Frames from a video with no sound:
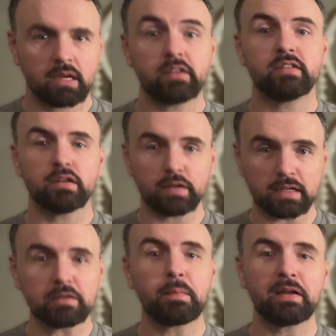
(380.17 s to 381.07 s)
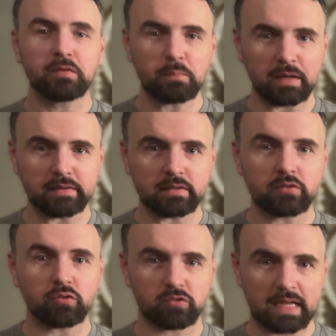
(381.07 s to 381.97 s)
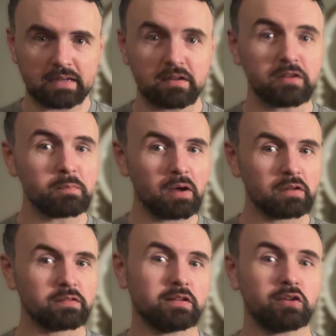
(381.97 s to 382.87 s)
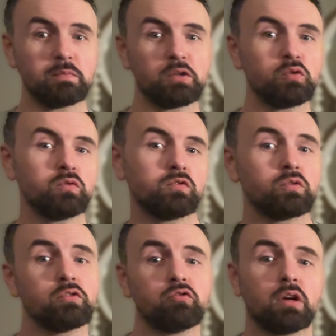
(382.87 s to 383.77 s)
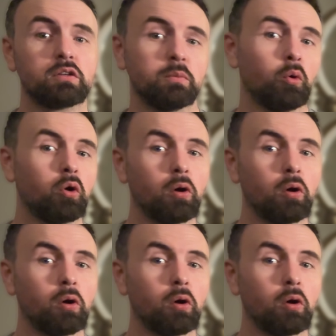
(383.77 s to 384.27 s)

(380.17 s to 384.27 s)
a set of independent pieces or standardized parts that can be used to construct a more